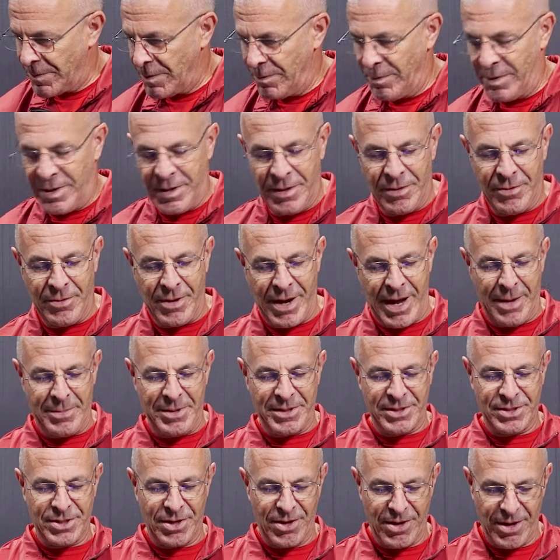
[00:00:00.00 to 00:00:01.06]
We can grab
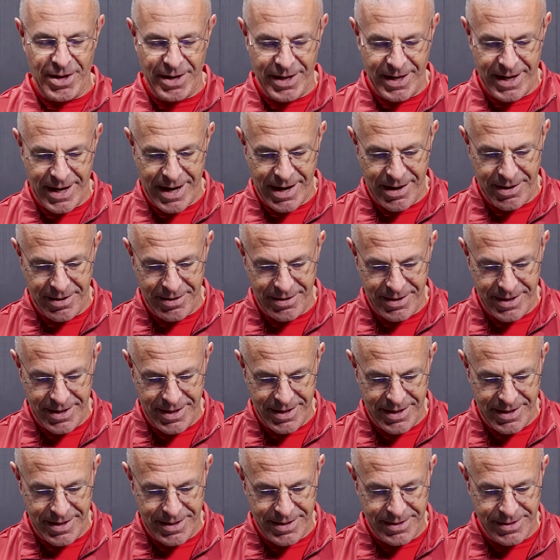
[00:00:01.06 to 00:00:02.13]
a target arrow
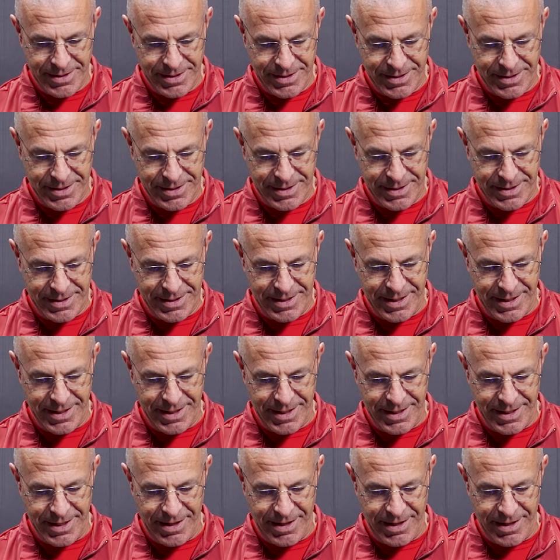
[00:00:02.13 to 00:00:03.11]
here just to see the